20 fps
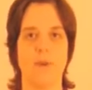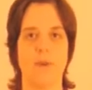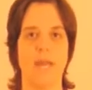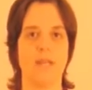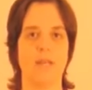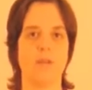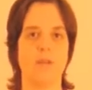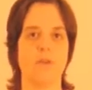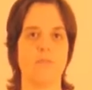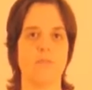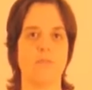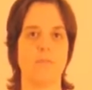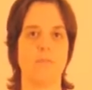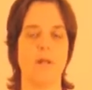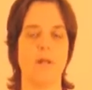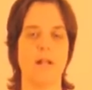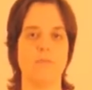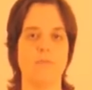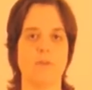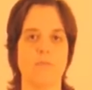pattern of the
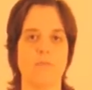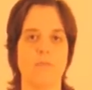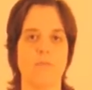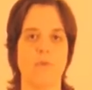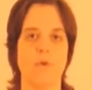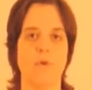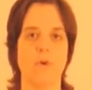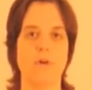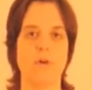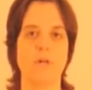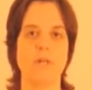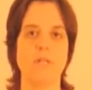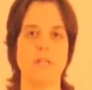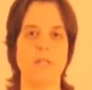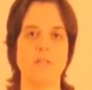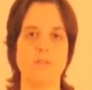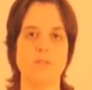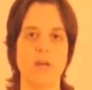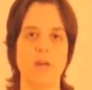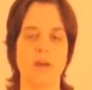pelvic floor,
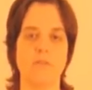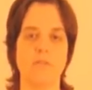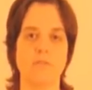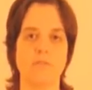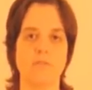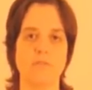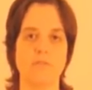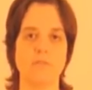that you have